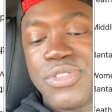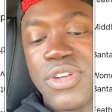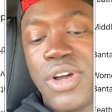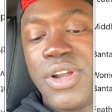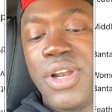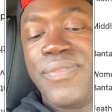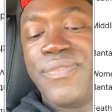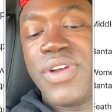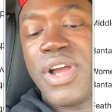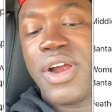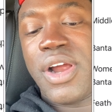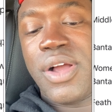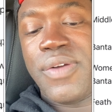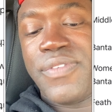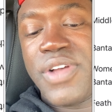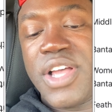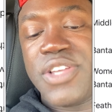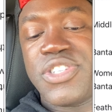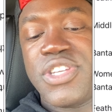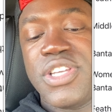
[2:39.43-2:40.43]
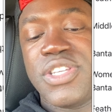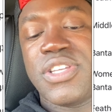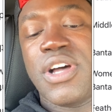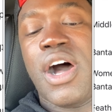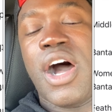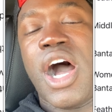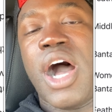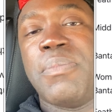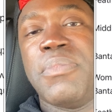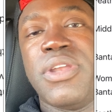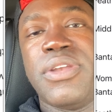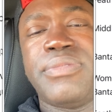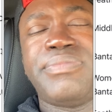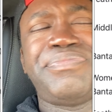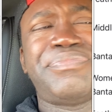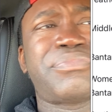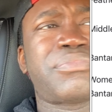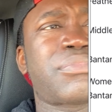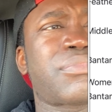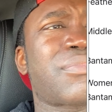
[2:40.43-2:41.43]
Oliveira versus Arman.
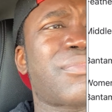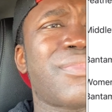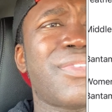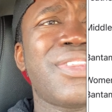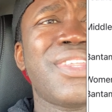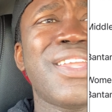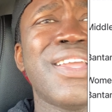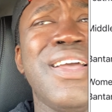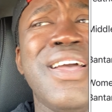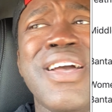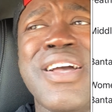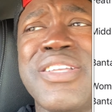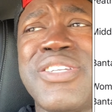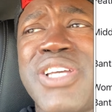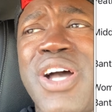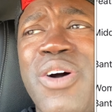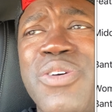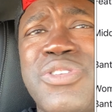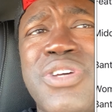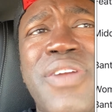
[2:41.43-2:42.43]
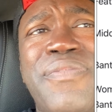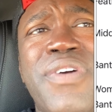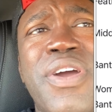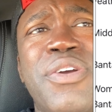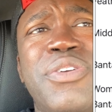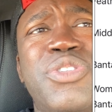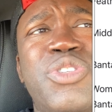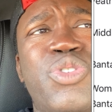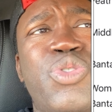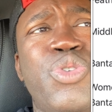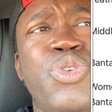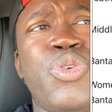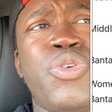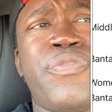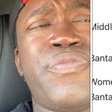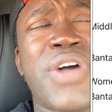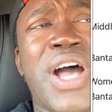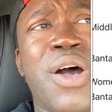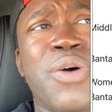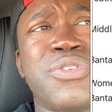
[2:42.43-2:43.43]
Charles Oliveira in
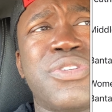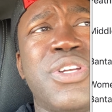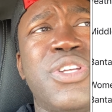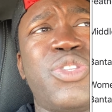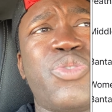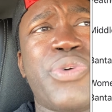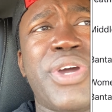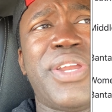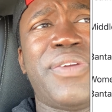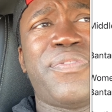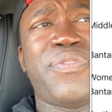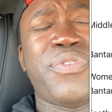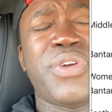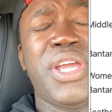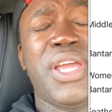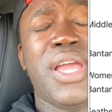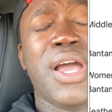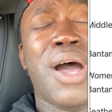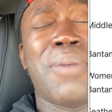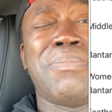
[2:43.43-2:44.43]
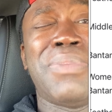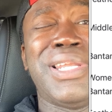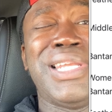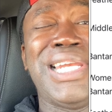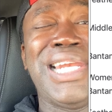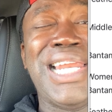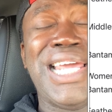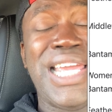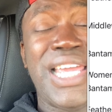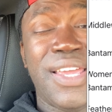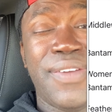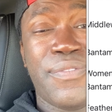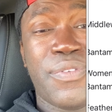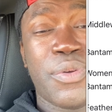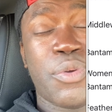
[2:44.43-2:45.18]
2023, I believe,